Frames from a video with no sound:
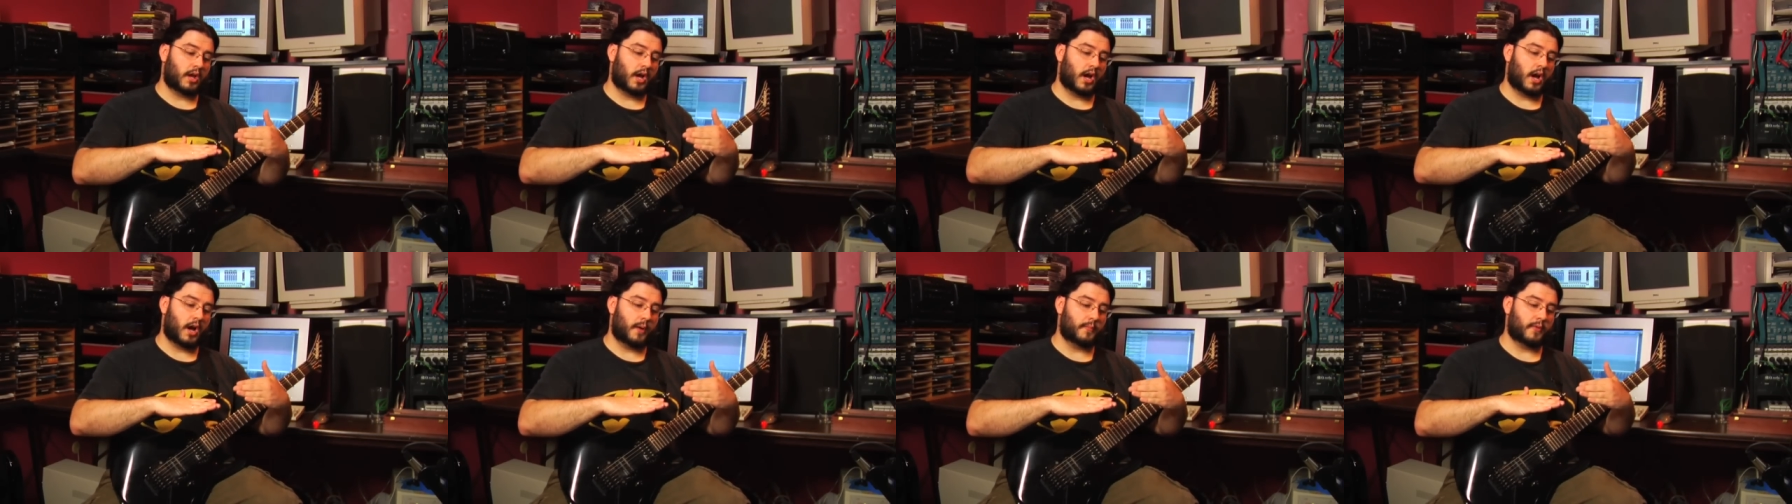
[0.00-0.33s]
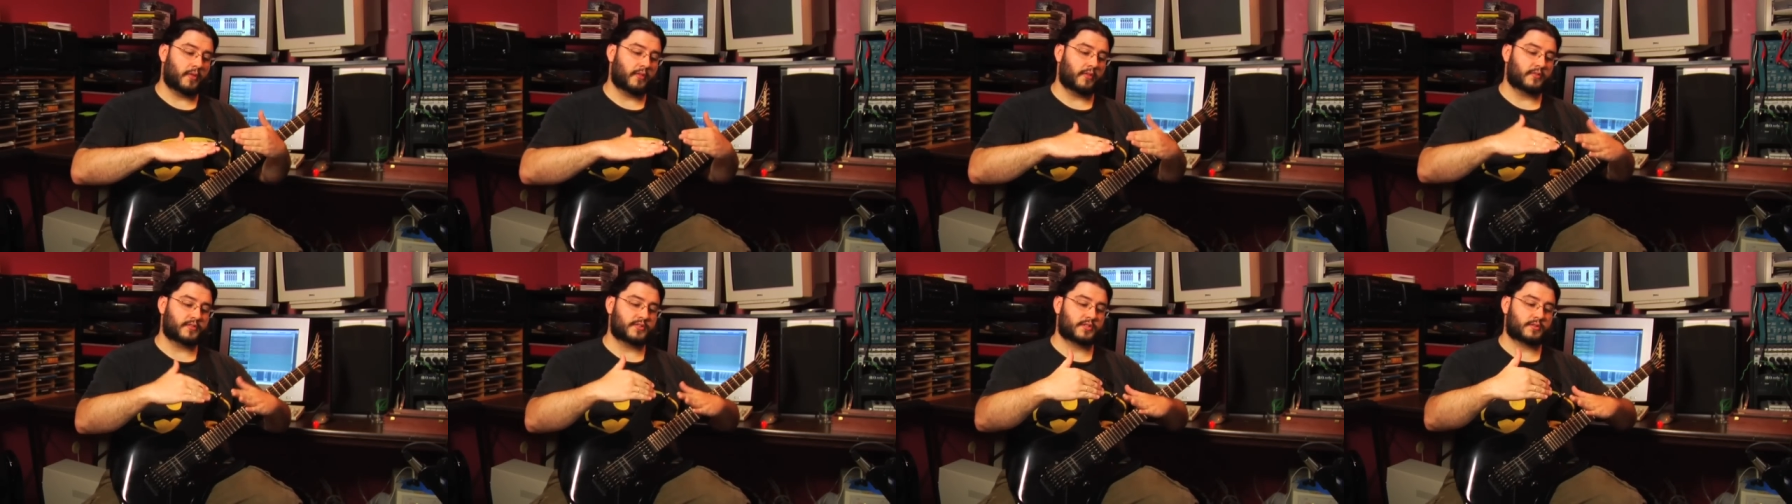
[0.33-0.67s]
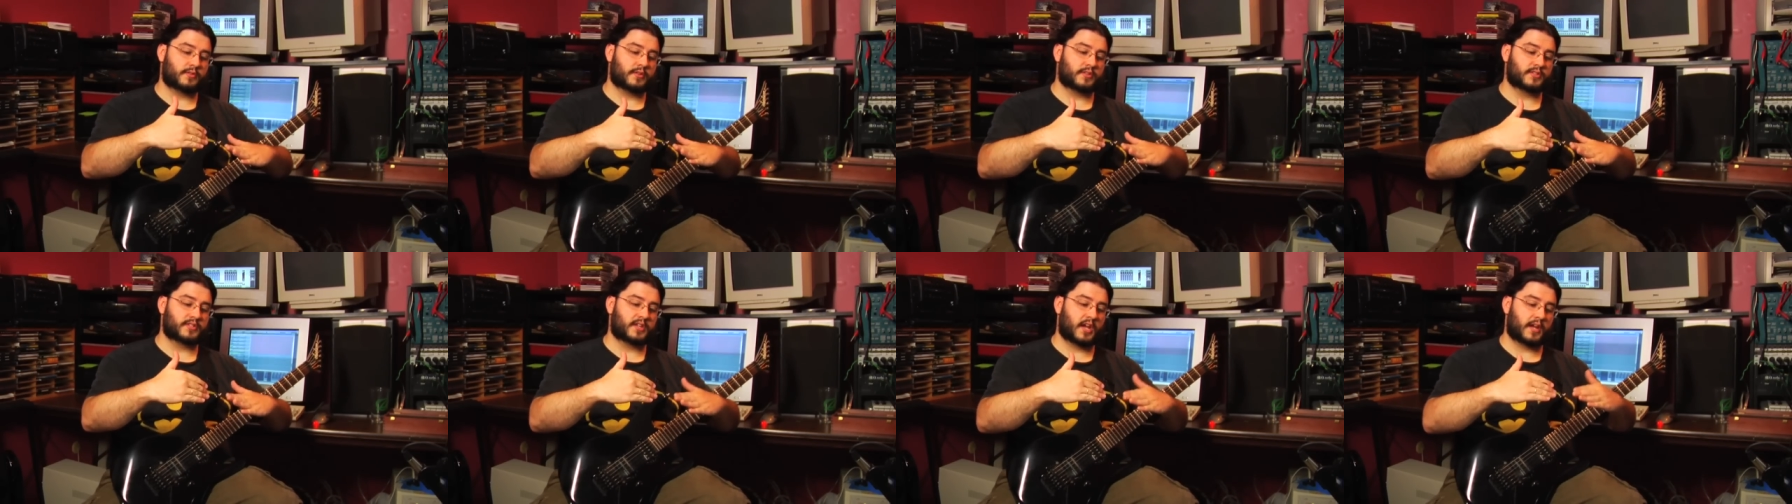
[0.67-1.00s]
um, and the
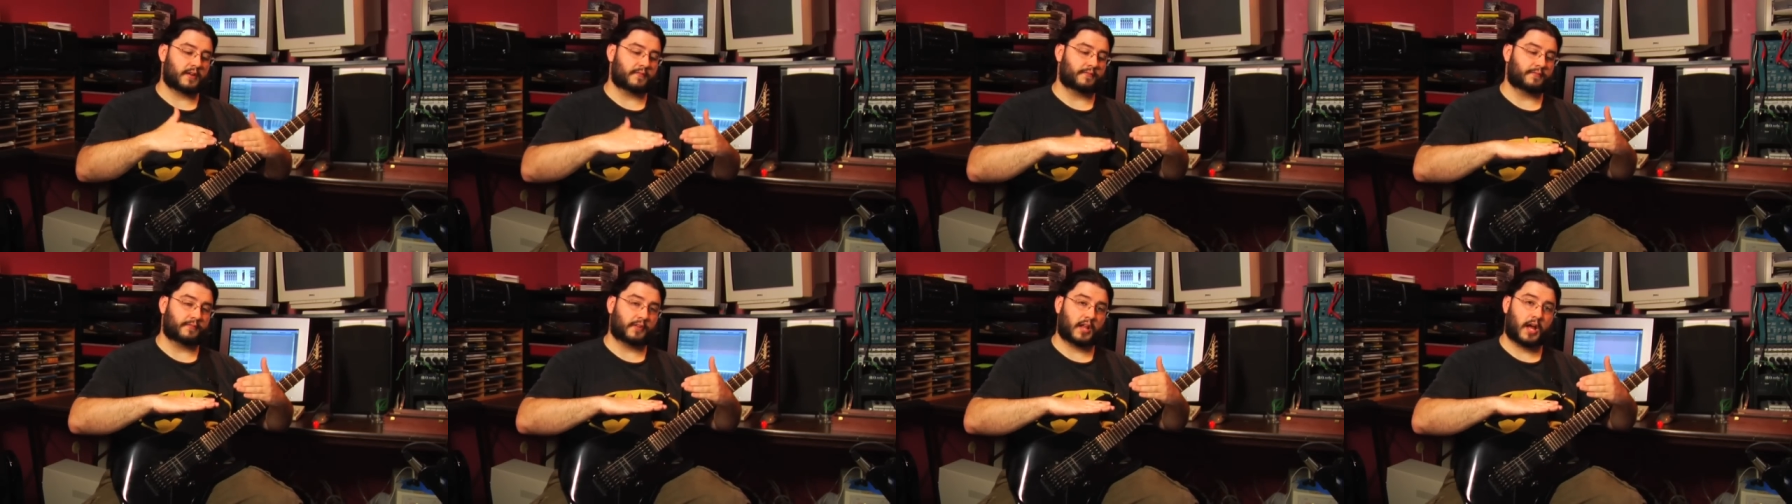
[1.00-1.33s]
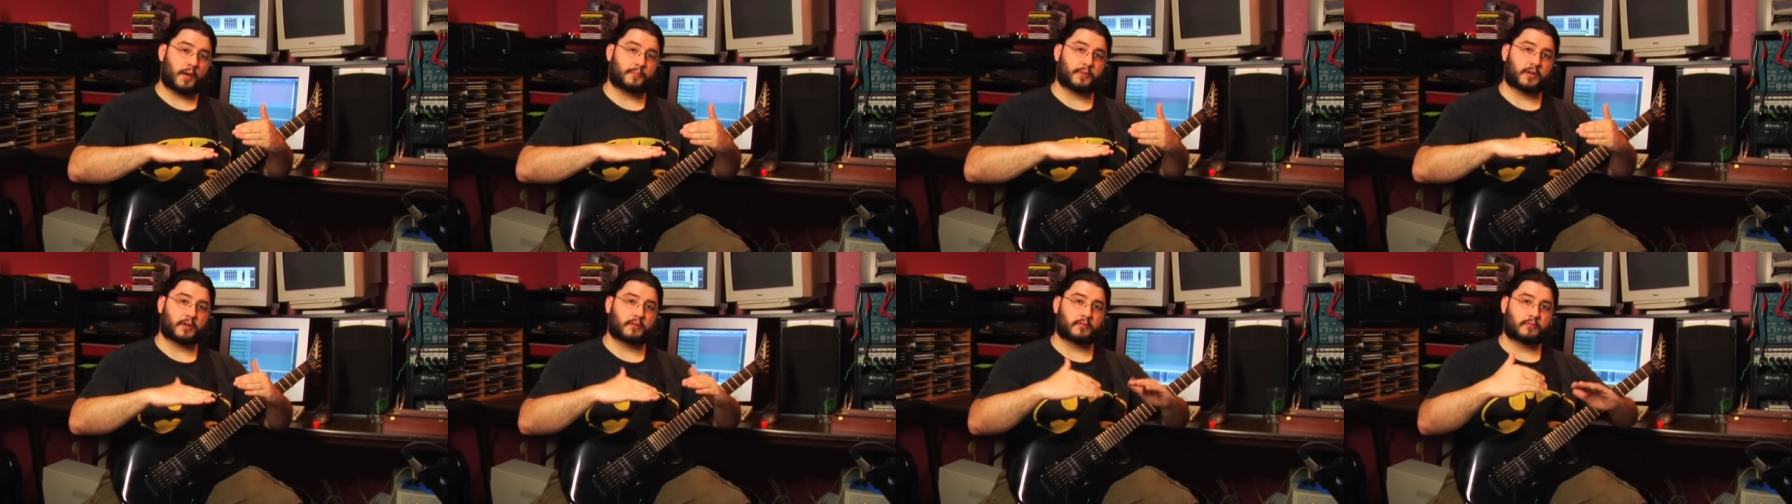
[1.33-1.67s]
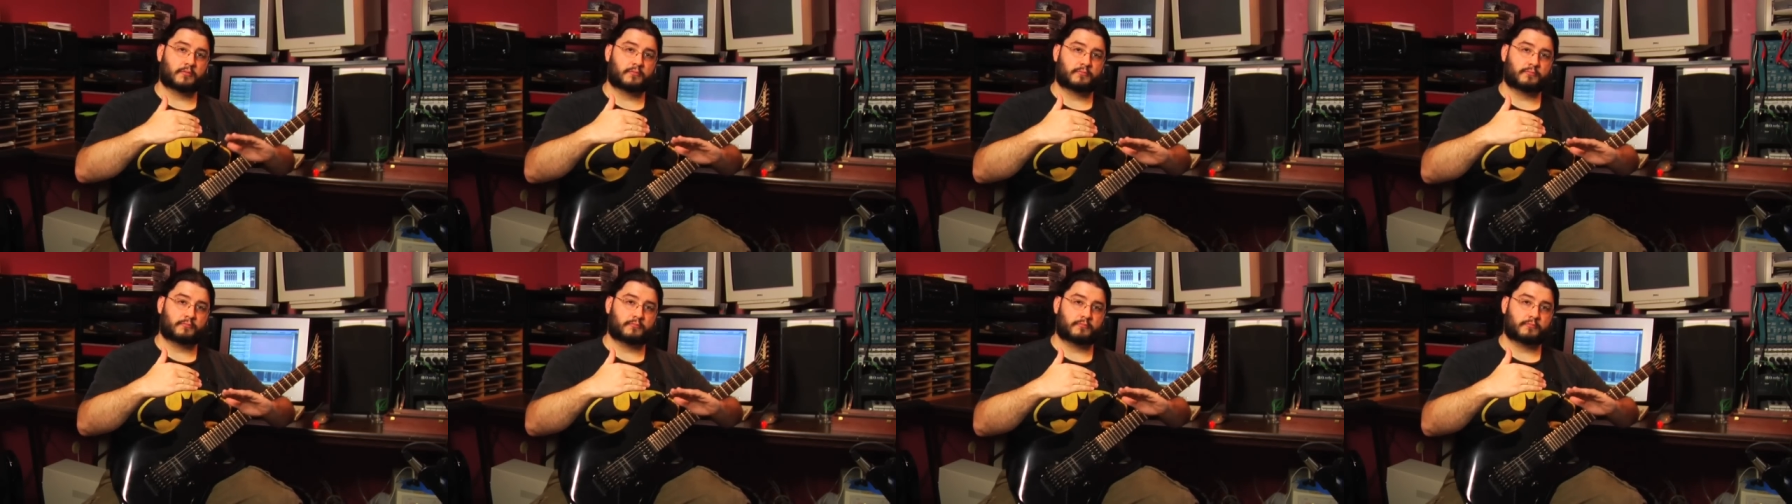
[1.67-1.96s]
string is kind of flopping